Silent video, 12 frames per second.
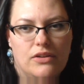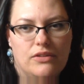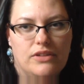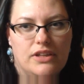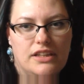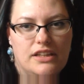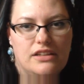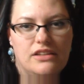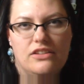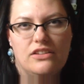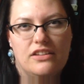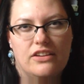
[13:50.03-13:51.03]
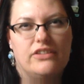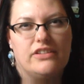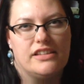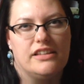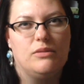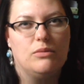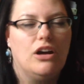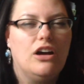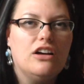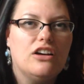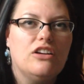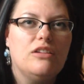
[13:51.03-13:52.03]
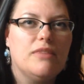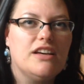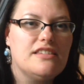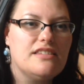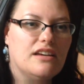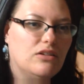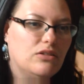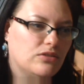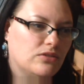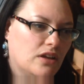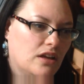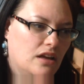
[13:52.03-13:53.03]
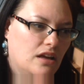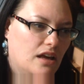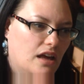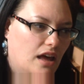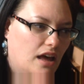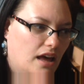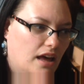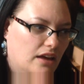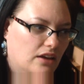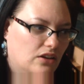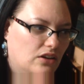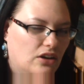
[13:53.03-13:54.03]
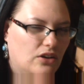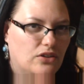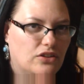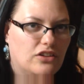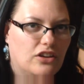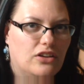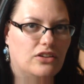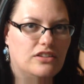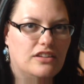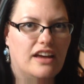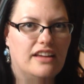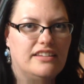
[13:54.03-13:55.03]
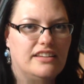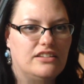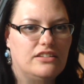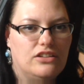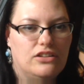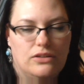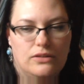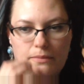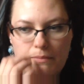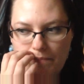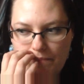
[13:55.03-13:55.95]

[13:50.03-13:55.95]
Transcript: really seriously work on myself. And I also started to